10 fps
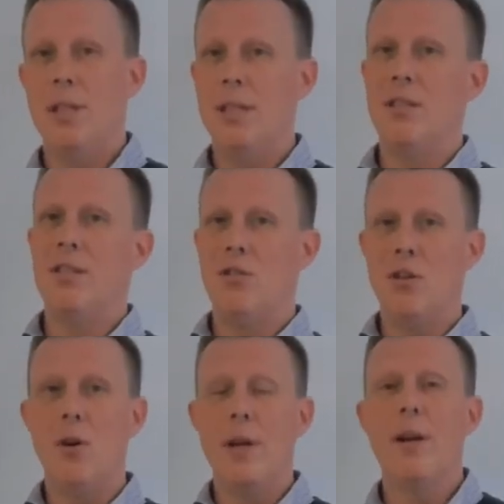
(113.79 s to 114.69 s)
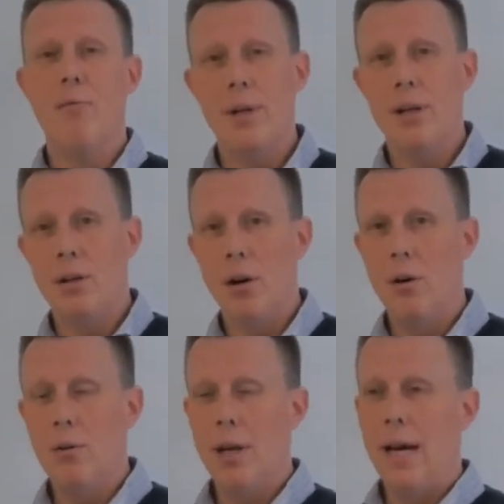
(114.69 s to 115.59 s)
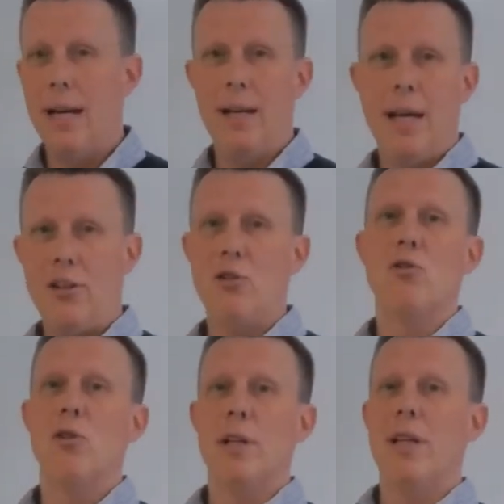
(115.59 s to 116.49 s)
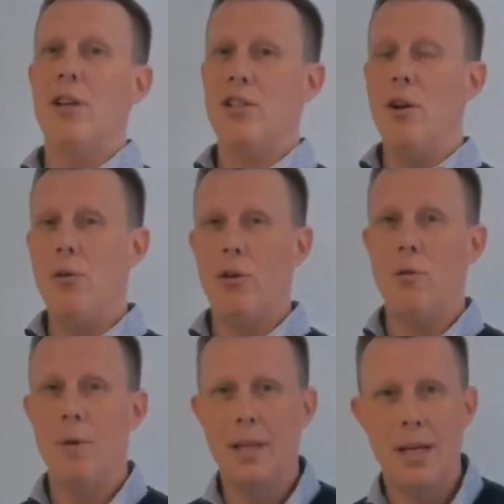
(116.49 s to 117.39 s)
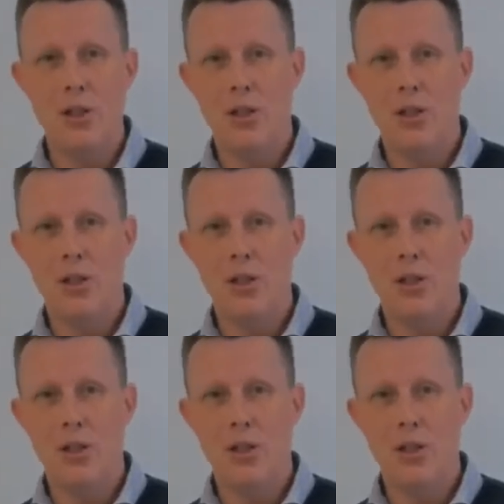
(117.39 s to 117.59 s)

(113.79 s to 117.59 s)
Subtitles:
So you go in and read the code, and as usually there is no documentation